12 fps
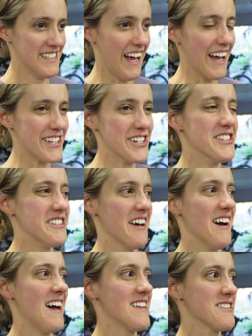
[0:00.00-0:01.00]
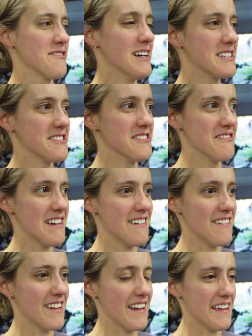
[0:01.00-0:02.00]
I could not, so I turned around
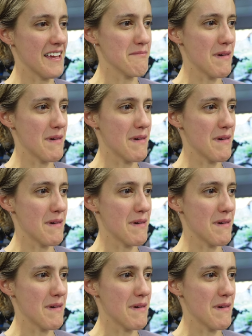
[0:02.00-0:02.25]
and I came